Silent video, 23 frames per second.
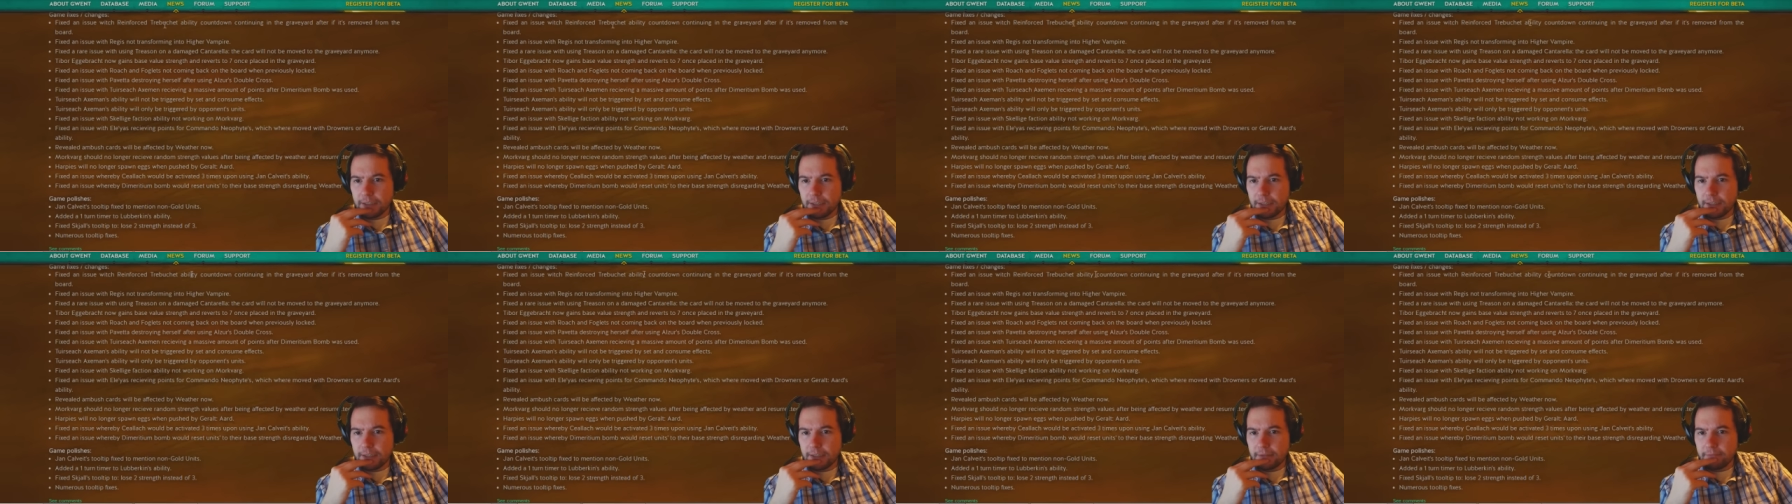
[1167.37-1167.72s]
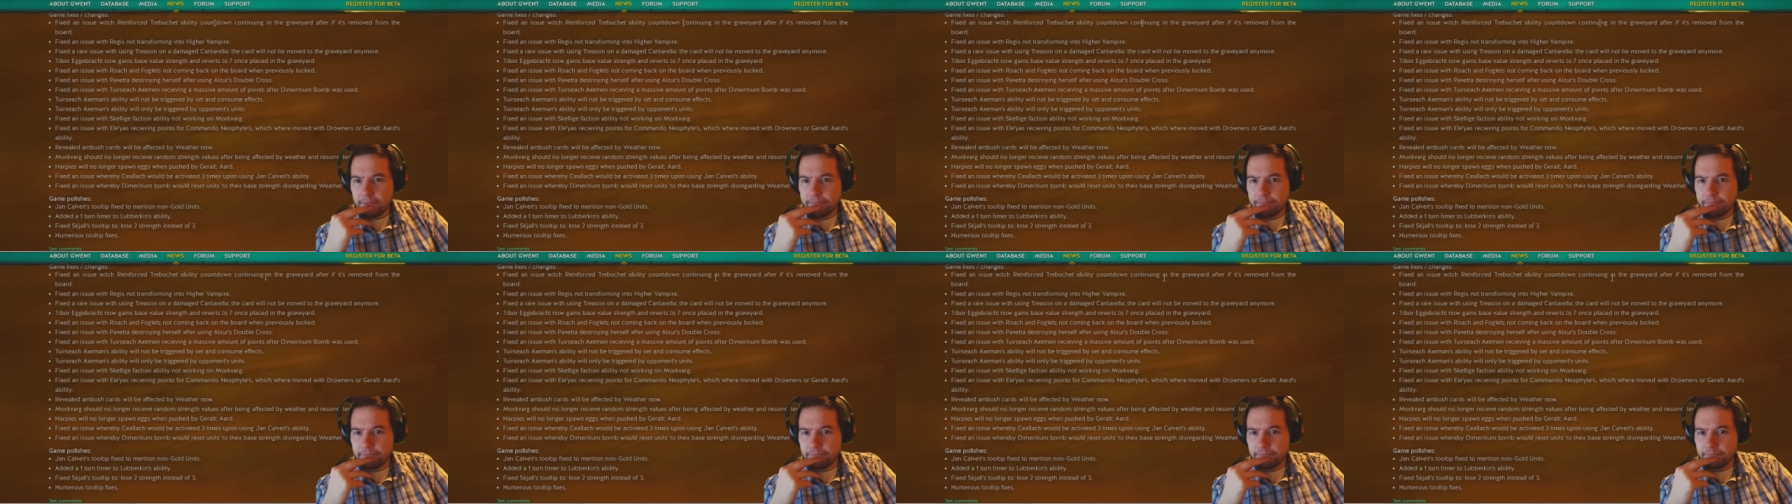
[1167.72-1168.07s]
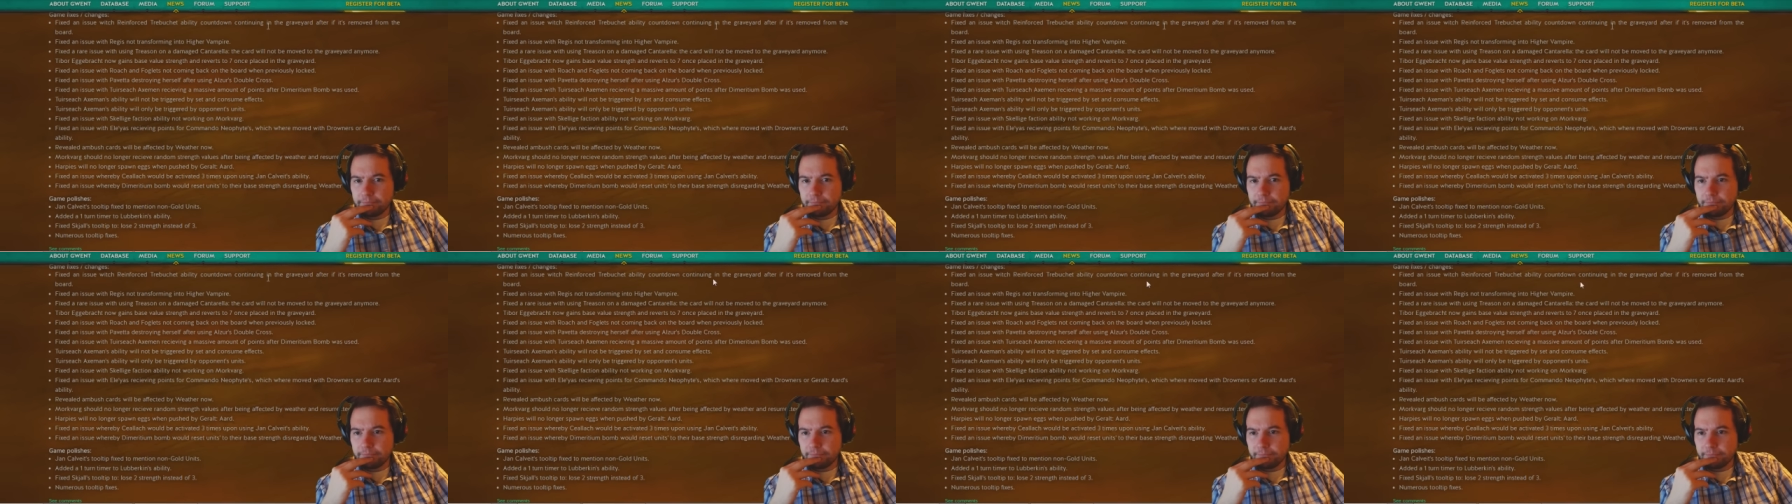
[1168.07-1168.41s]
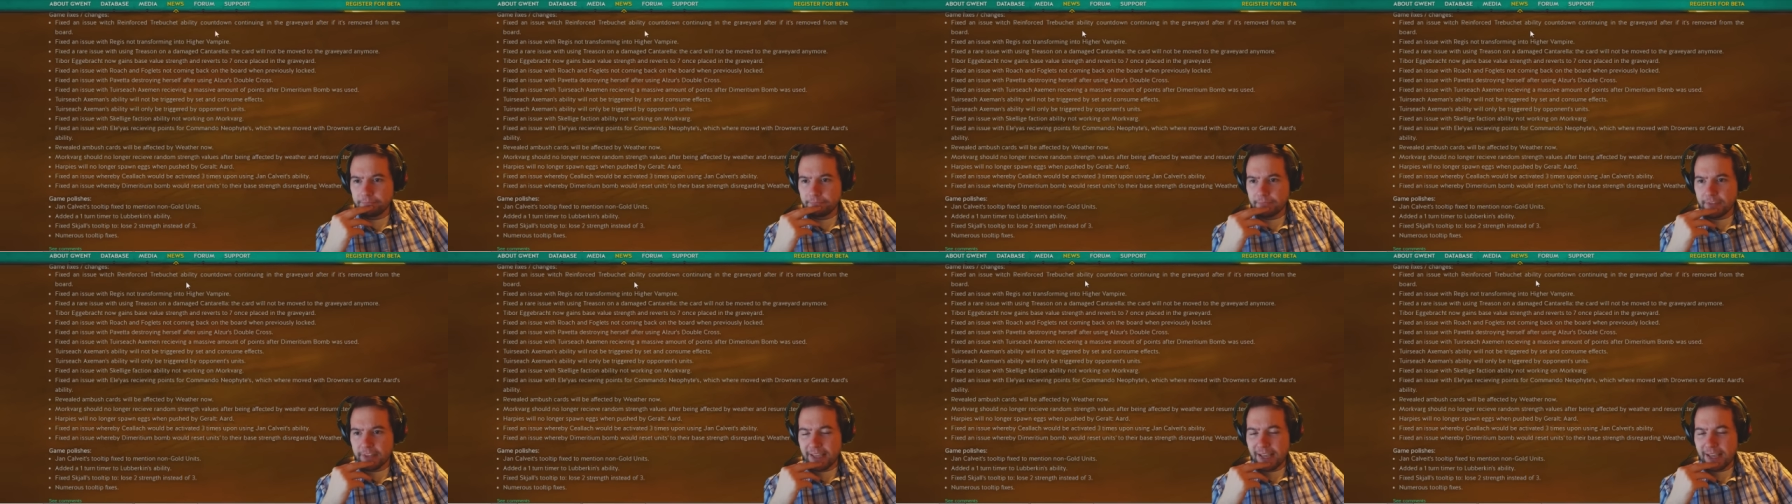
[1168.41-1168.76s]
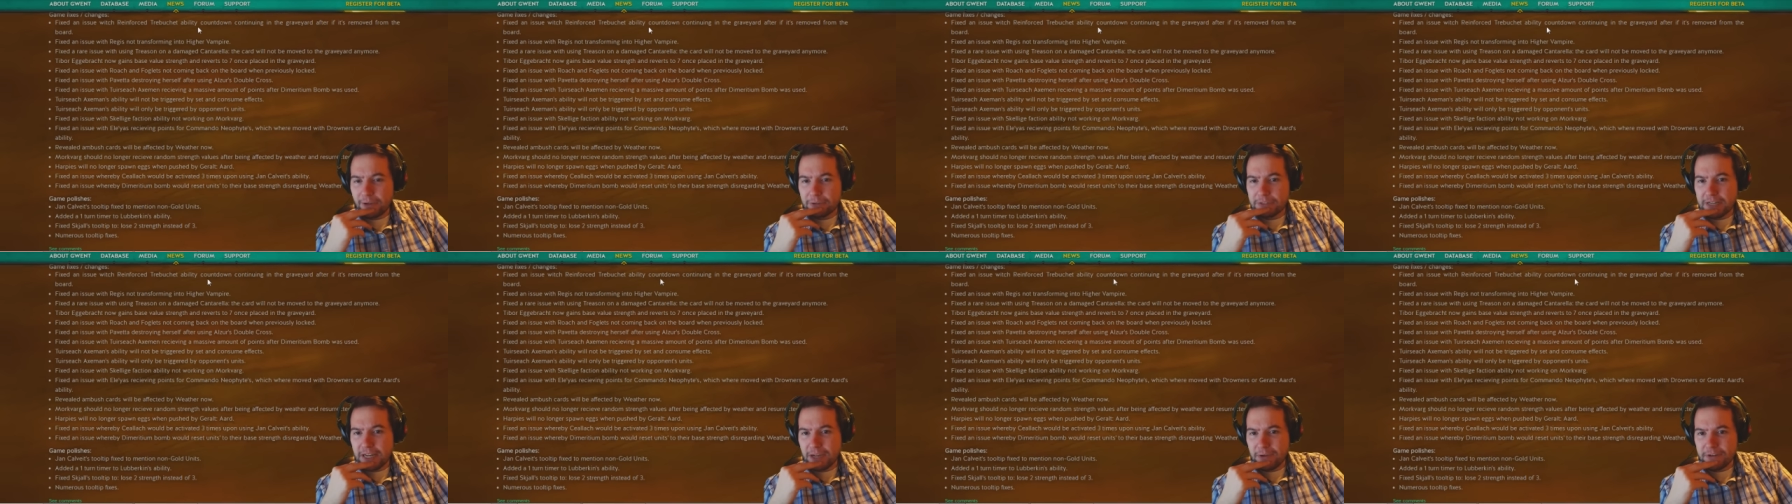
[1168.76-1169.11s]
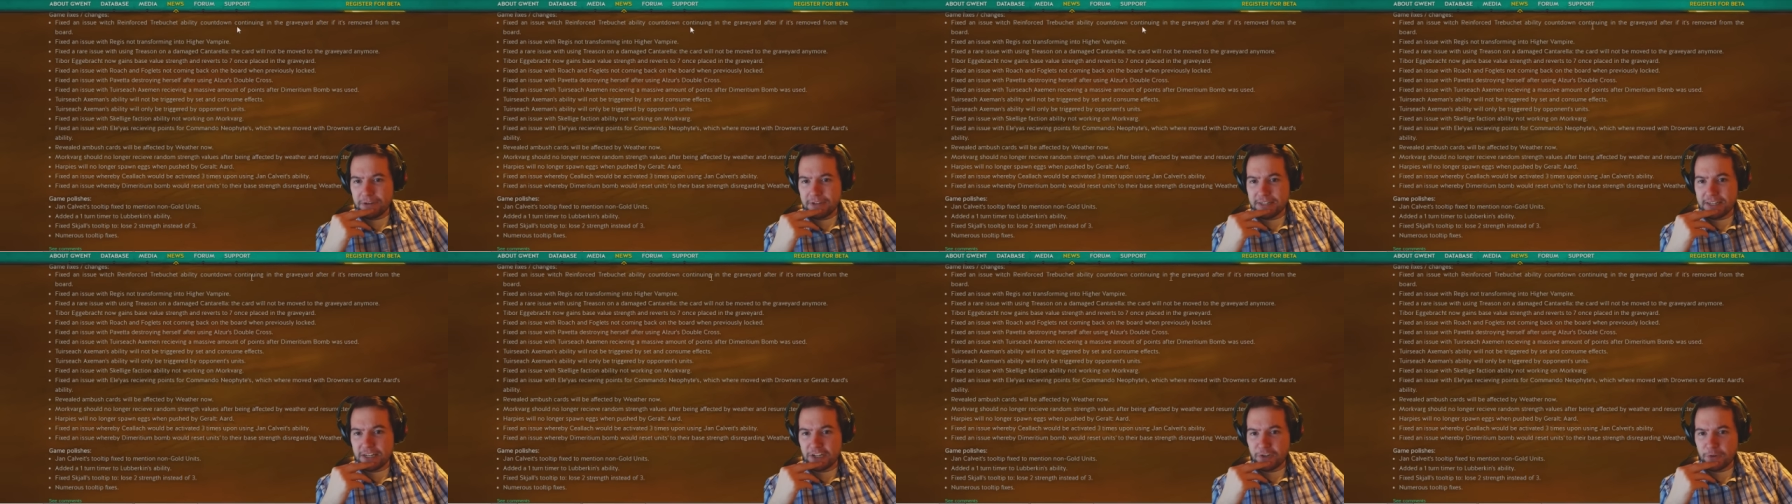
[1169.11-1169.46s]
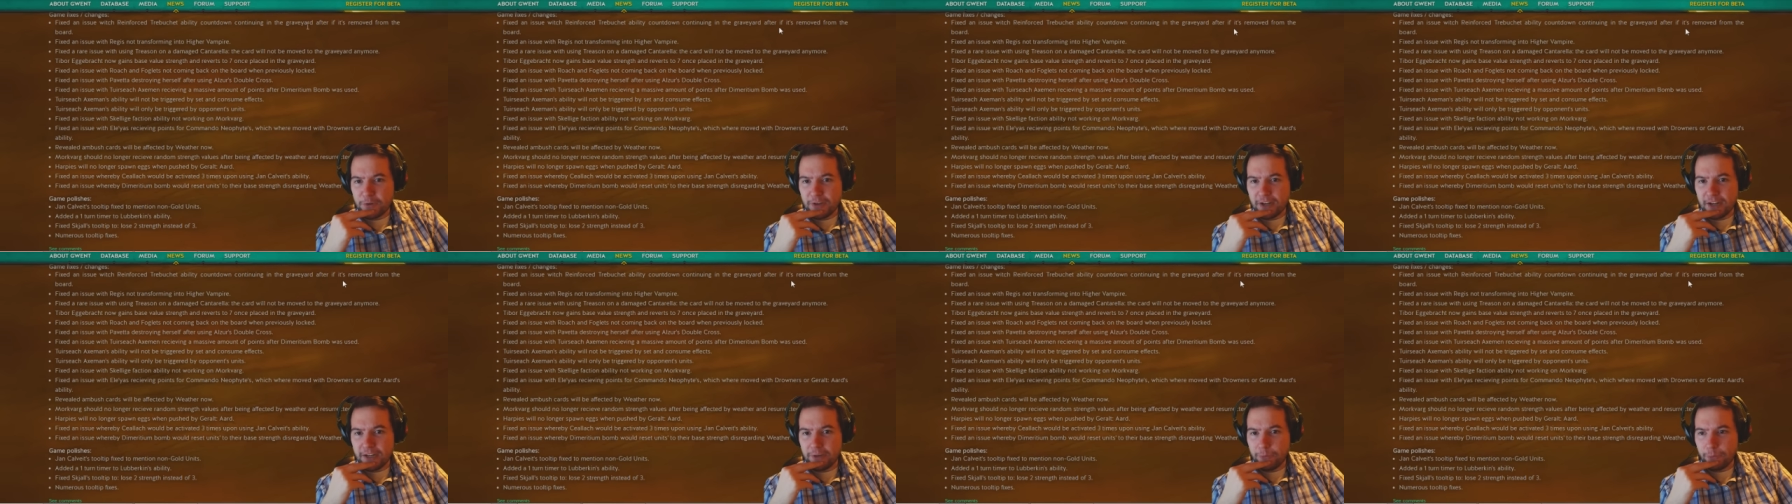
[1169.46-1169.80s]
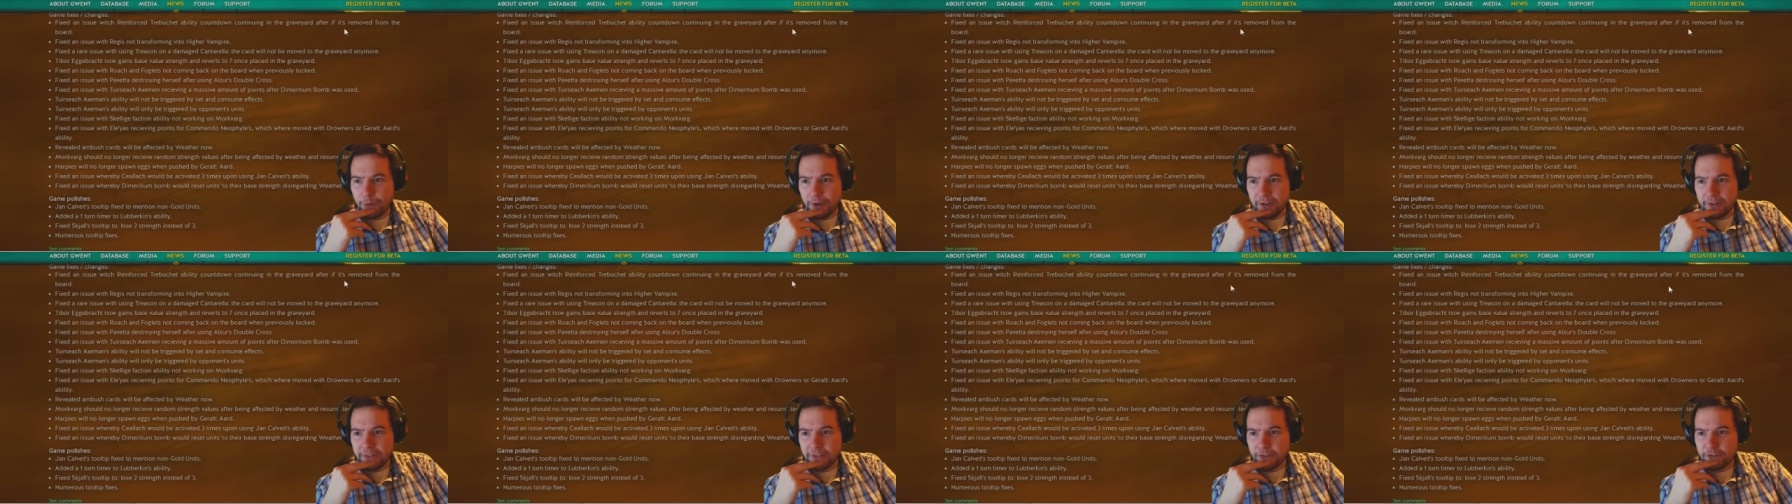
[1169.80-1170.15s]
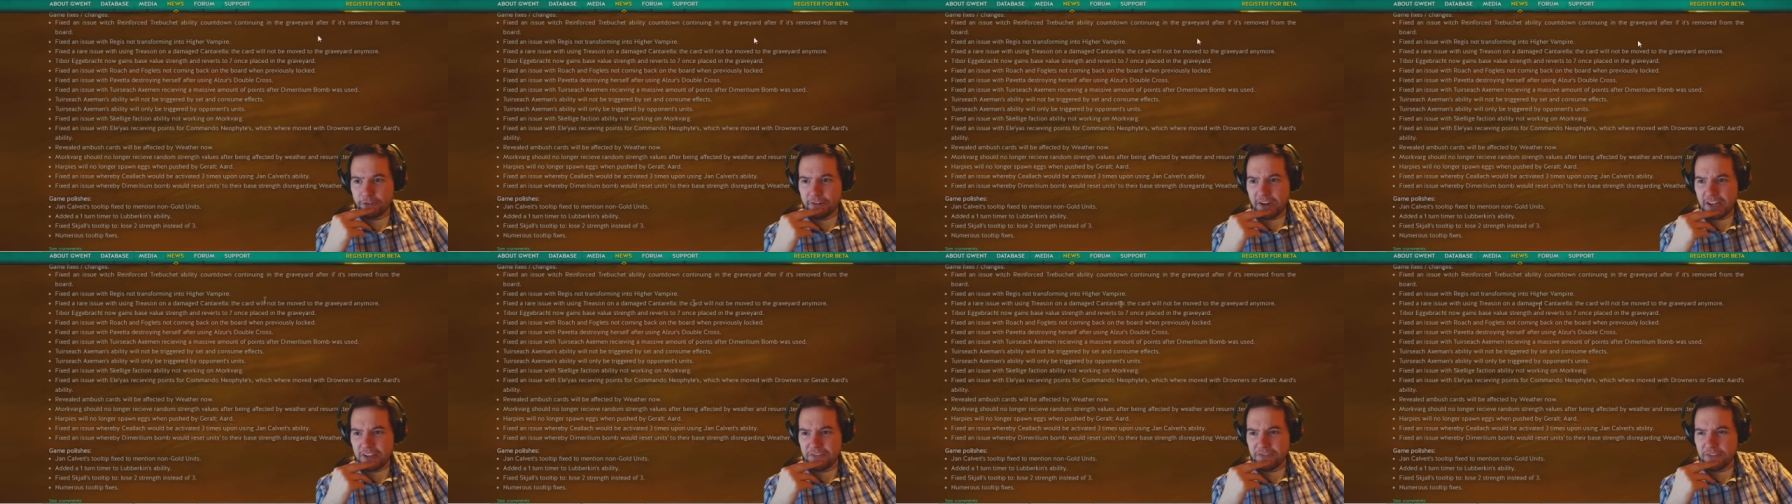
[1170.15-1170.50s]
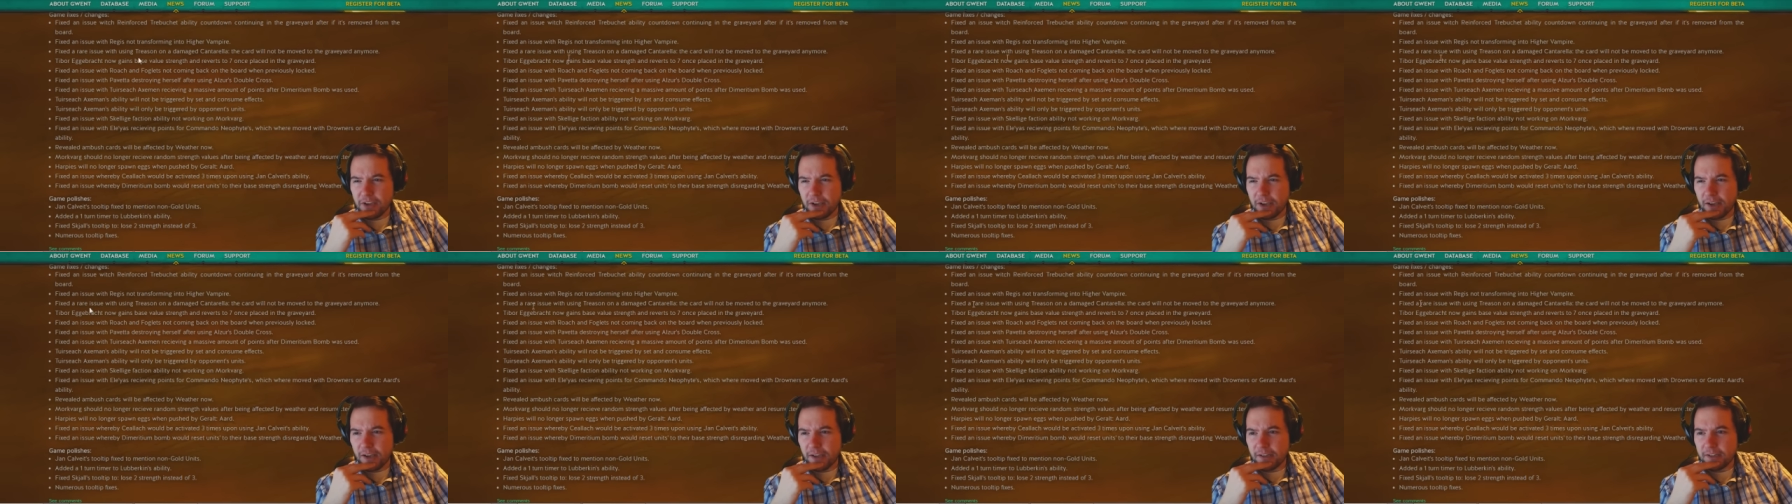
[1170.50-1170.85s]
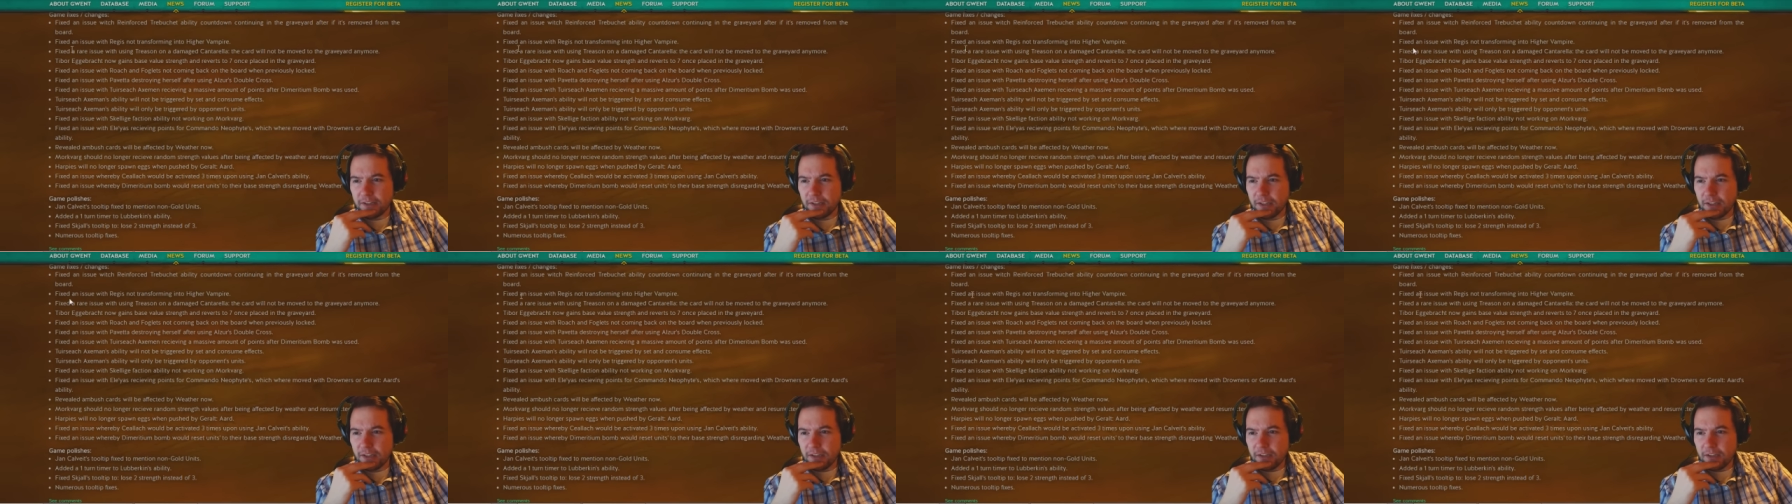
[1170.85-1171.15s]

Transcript: Countdown continuing while in the graveyard.